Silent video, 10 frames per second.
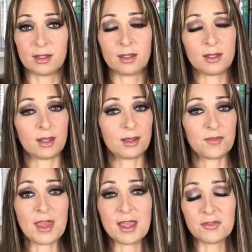if
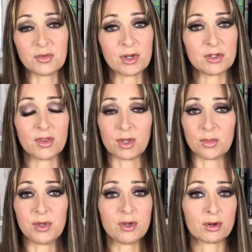they have to run to the
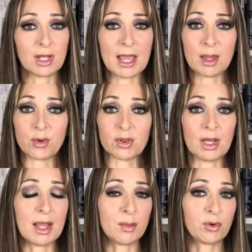computer lab or the
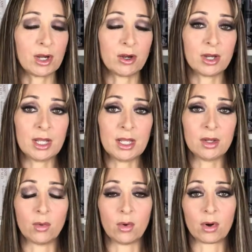
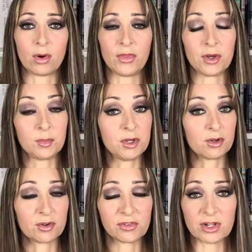library or the
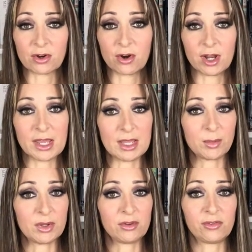computer center on
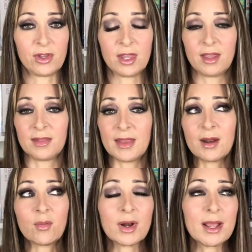campus, they
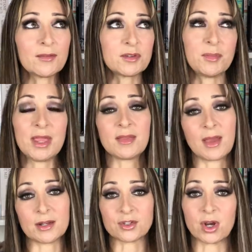don't want to have to make
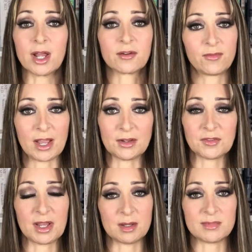that trek 5
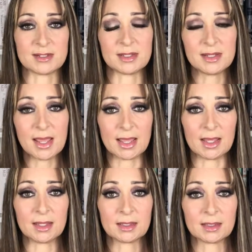times in a
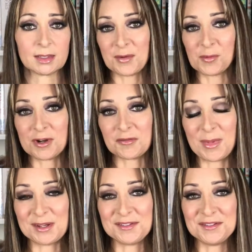day. One of
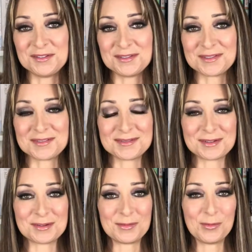my students
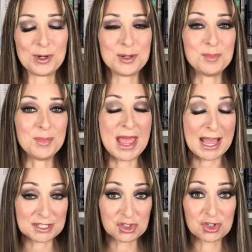would
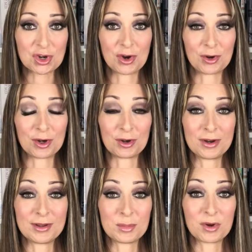batch her
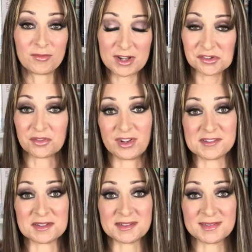professor
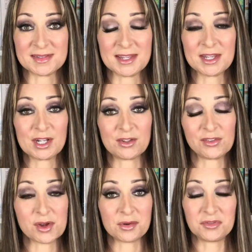visits.
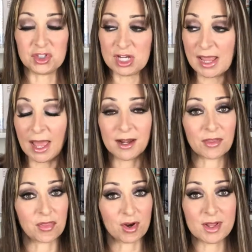So if she had a
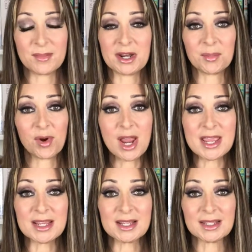30-minute
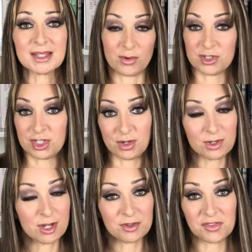break, she
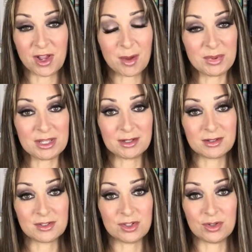would go stop
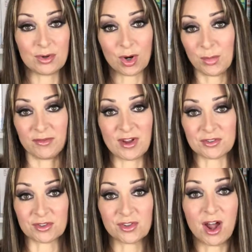in to her
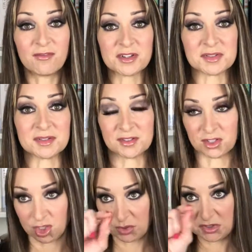professor's offices.
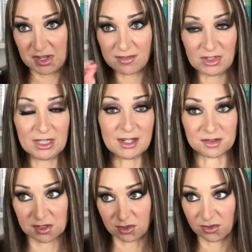She would just have the
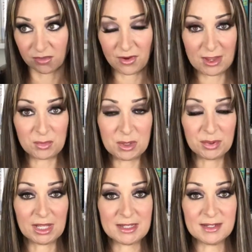list. Here's the 5
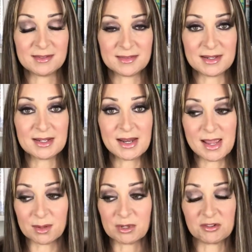people I need to see
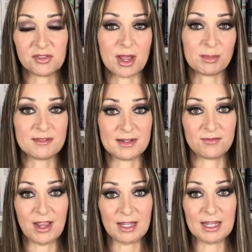today. I'm going to stop and see
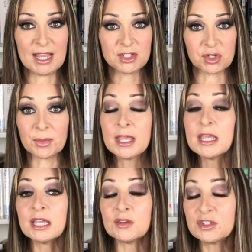if I can catch them.
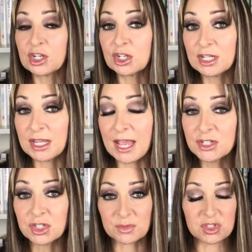If she couldn't
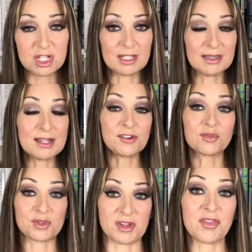catch them, she at least
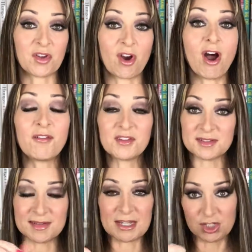was at their
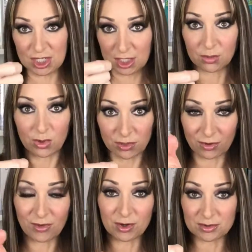office and she could, with her
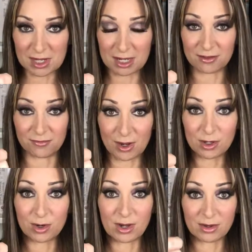phone, take a
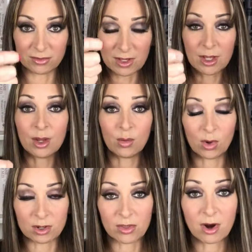photo of
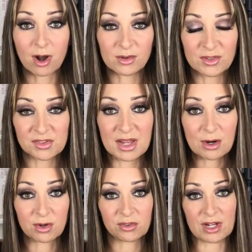when are their office
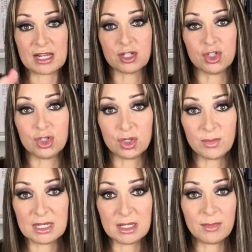hours and I can shoot them
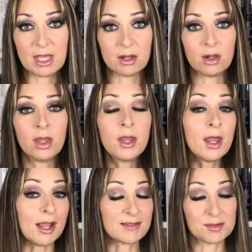an email.
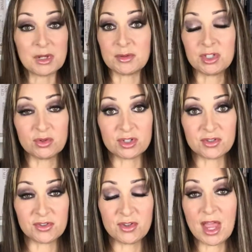And sometimes she would
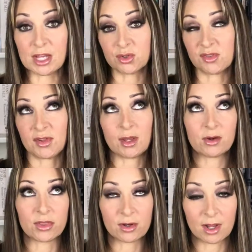just do that. She would say,
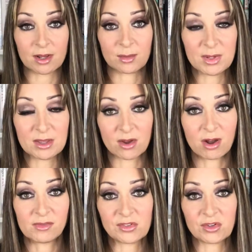oh, they're not going to be in the
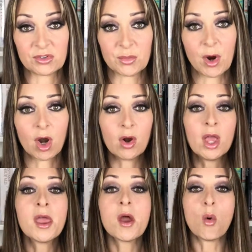office till tomorrow.
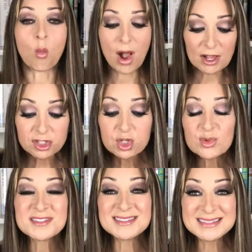While she
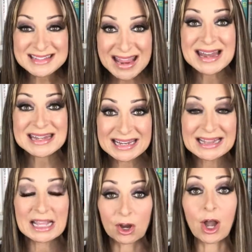was
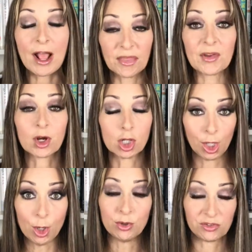standing there at their
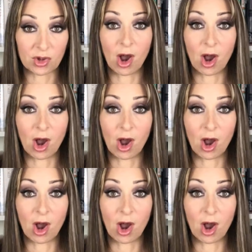closed